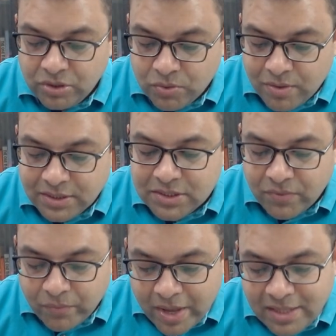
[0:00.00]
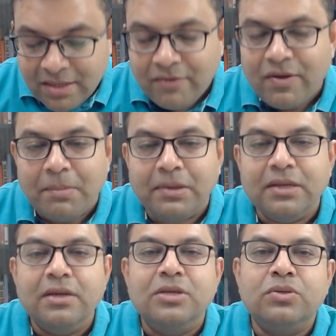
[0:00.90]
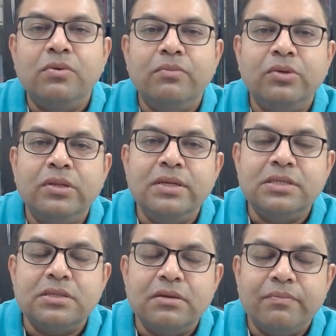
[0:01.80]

towards wealth and family. So, Buddha is